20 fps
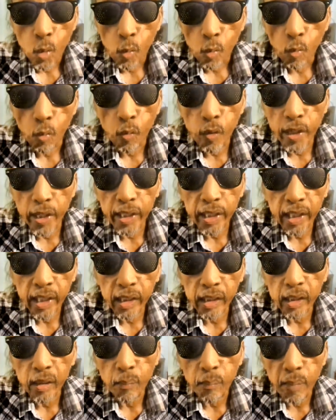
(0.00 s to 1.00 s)

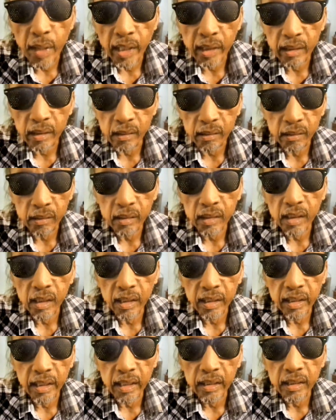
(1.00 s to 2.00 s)
winning the battles
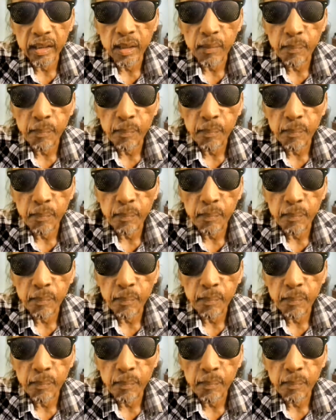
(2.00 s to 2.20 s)
against the